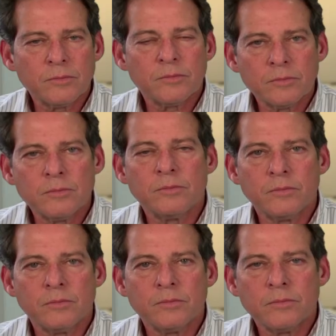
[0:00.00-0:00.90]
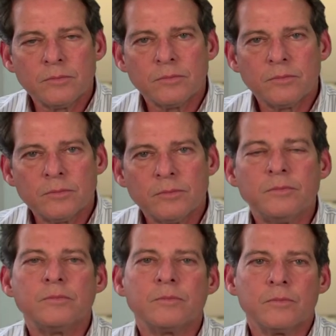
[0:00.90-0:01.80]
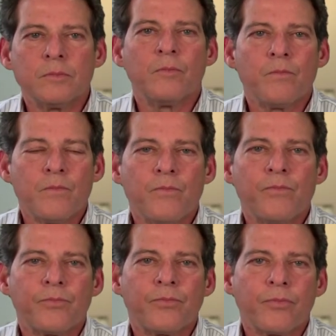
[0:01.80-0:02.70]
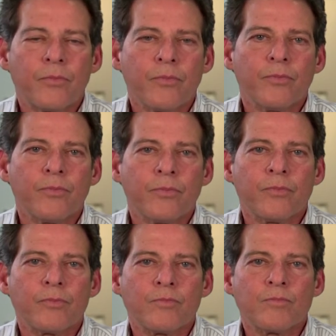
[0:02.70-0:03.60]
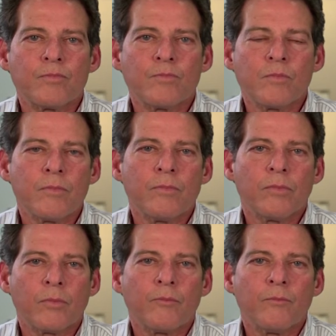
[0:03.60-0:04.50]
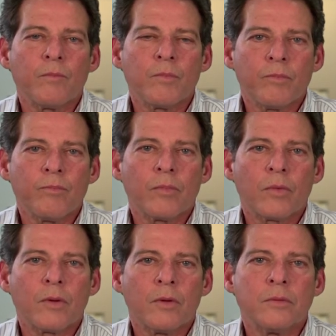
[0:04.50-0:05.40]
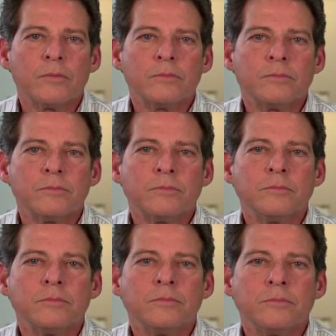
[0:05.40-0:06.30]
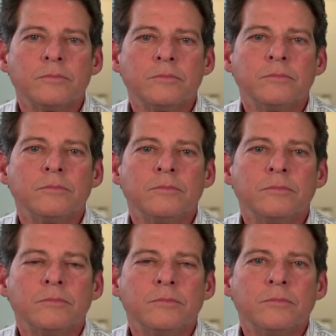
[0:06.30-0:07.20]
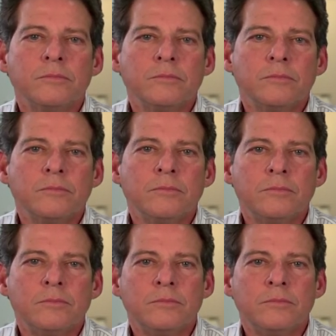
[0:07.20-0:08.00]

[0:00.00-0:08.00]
(not speaking)